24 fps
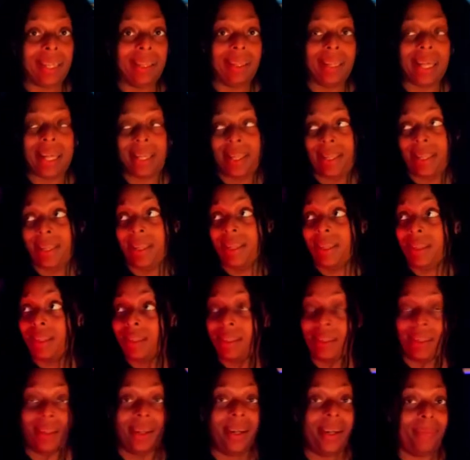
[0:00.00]
I think.
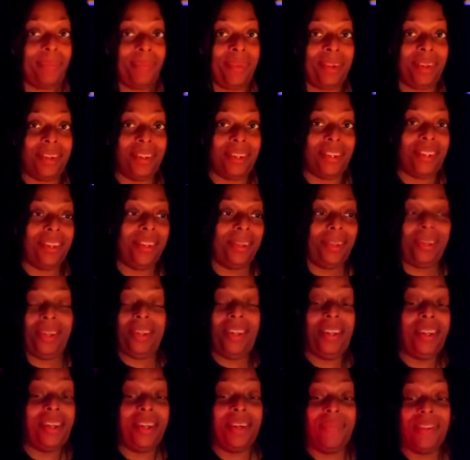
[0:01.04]
I'm not sure,
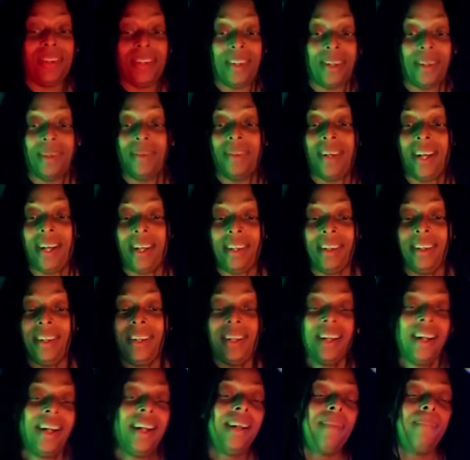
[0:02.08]
you never know, right?
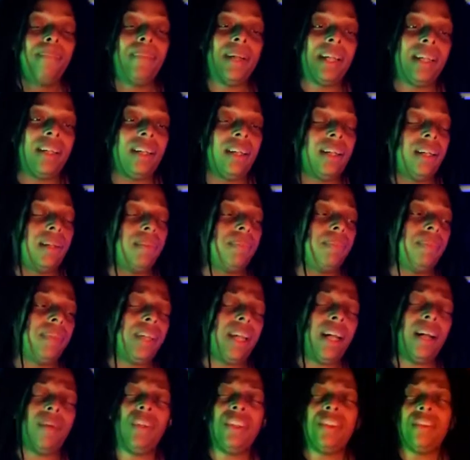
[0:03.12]
But
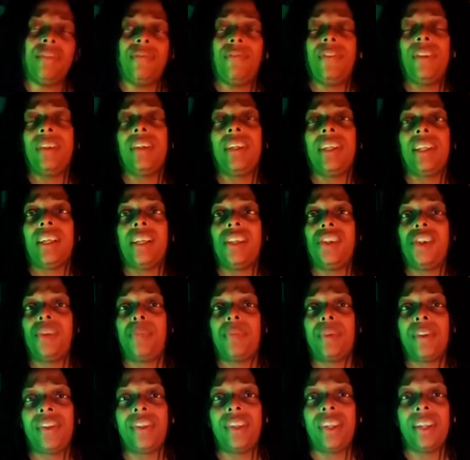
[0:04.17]
yeah, I wasn't feeling
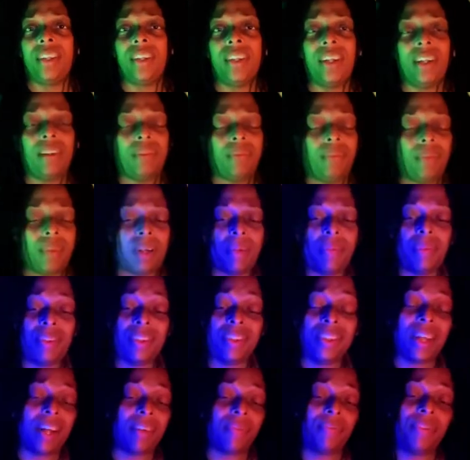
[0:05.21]
100%. I
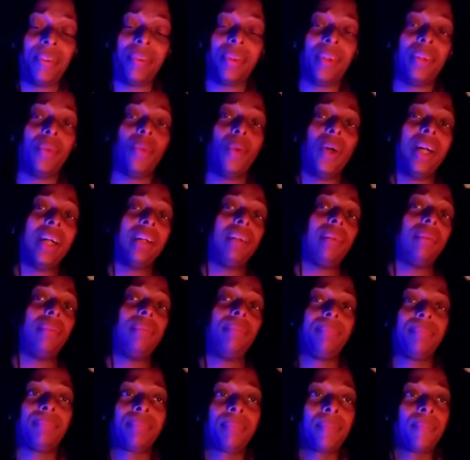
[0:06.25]
was not feeling well.
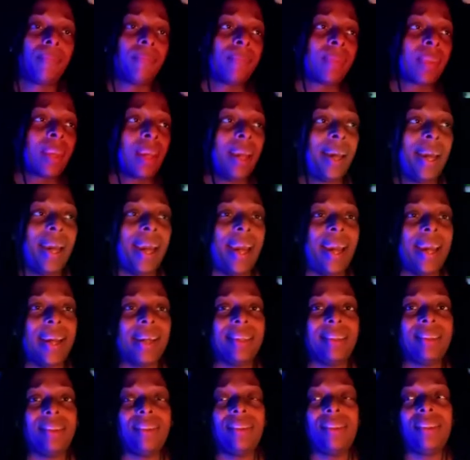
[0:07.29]

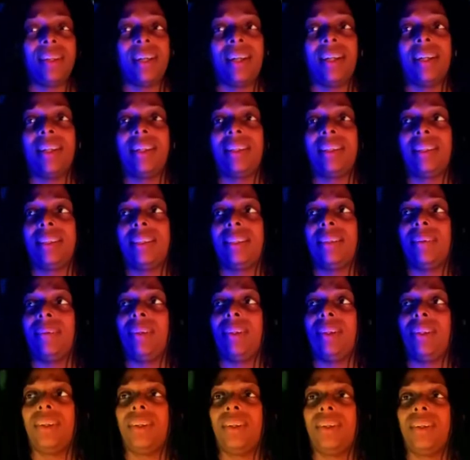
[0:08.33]
And,
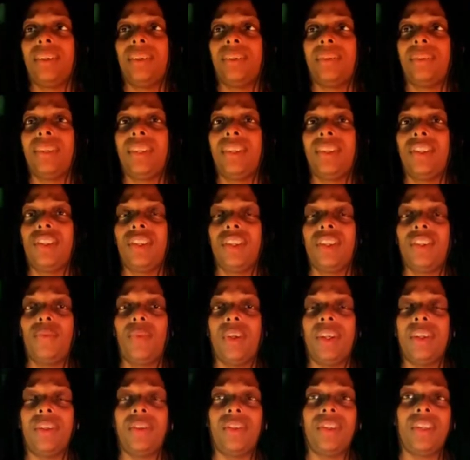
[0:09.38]
you know, it's just
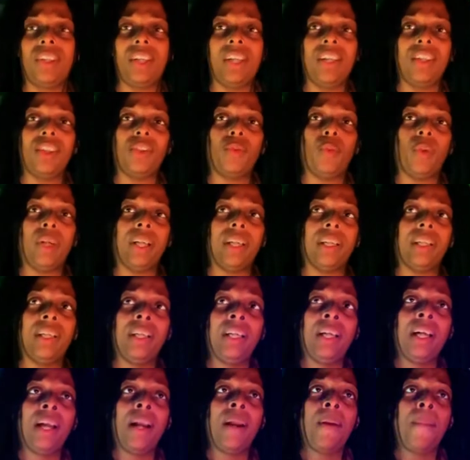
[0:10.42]
one of those things where
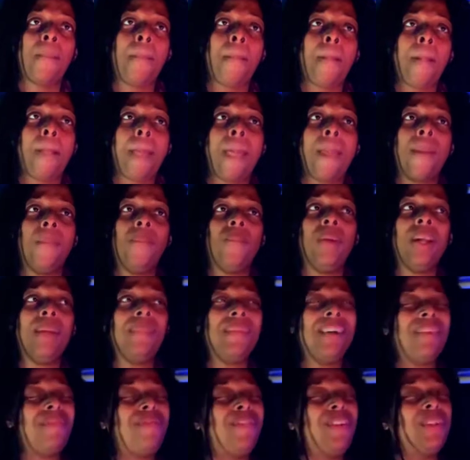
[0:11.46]
when I'm
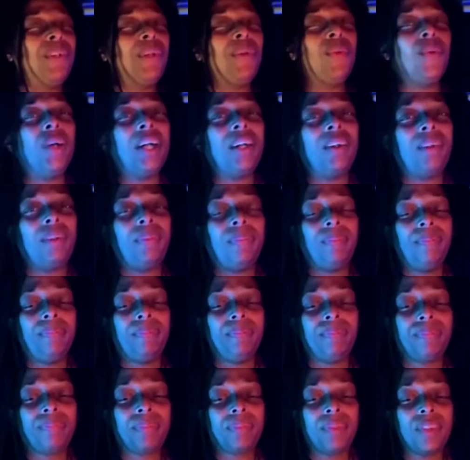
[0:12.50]
not feeling well,
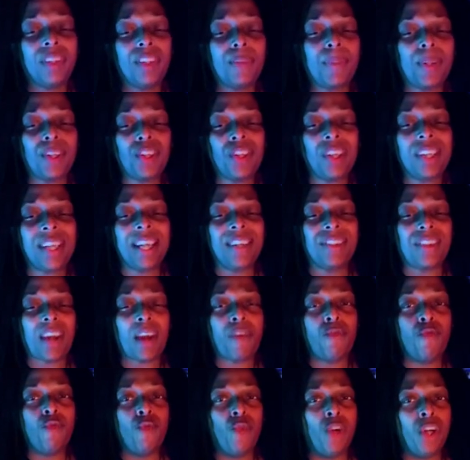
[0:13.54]
especially things I
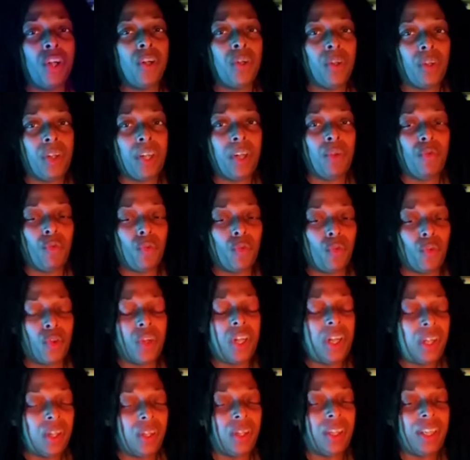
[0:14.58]
really,
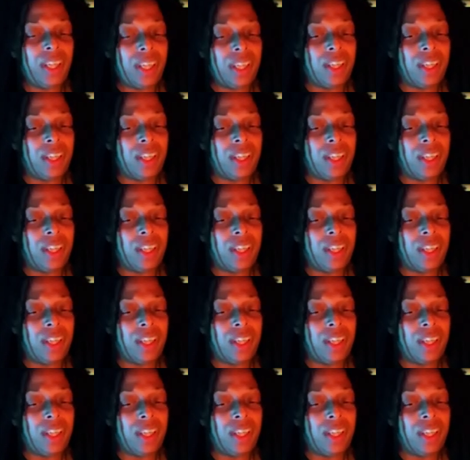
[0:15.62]
really